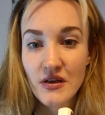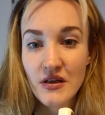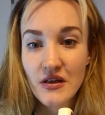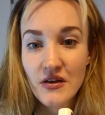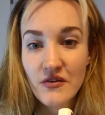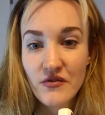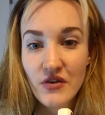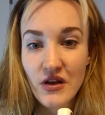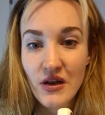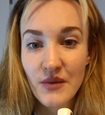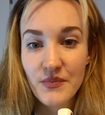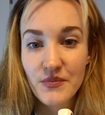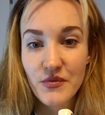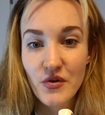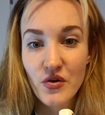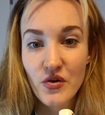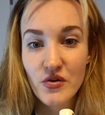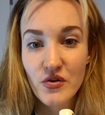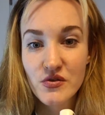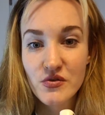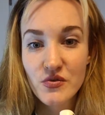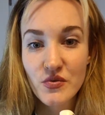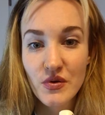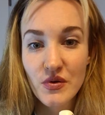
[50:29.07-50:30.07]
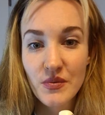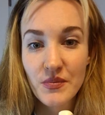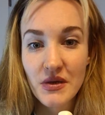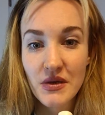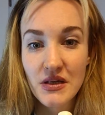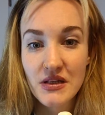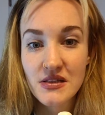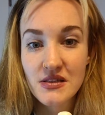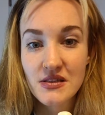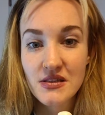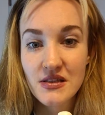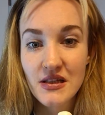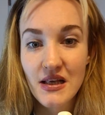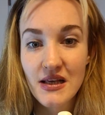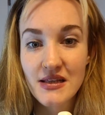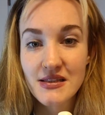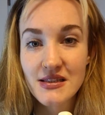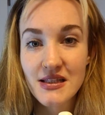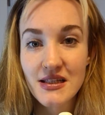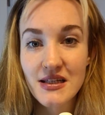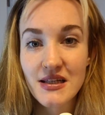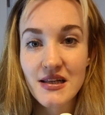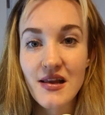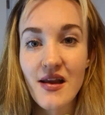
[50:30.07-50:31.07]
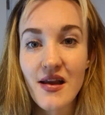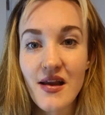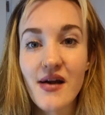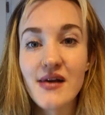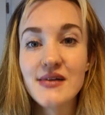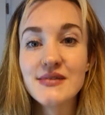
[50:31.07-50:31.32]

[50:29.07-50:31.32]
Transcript: fill up the whole screen, but it's nice and clear.